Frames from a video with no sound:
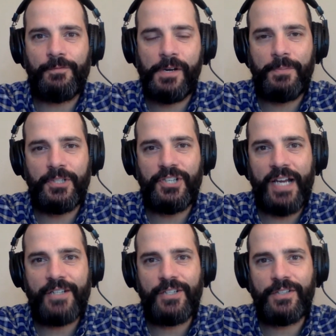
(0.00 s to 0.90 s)
Free
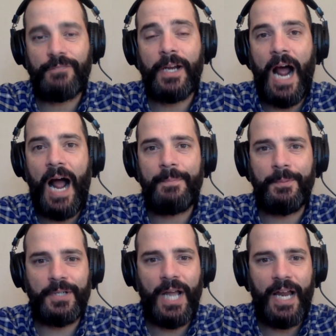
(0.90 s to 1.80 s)
projections, free
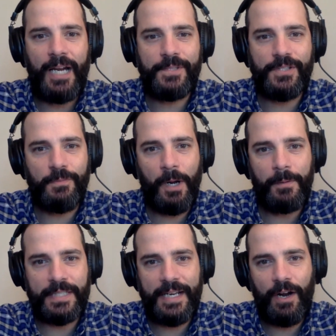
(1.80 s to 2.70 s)
optimal lineups as well.
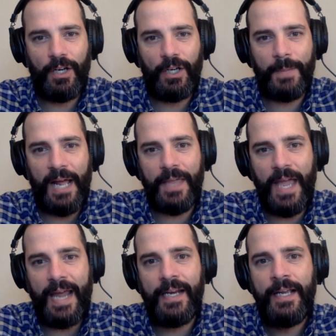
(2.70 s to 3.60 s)
We'll tell you all about
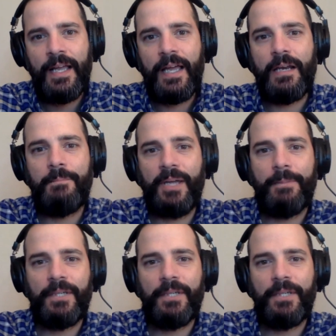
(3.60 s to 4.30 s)
that in a bit.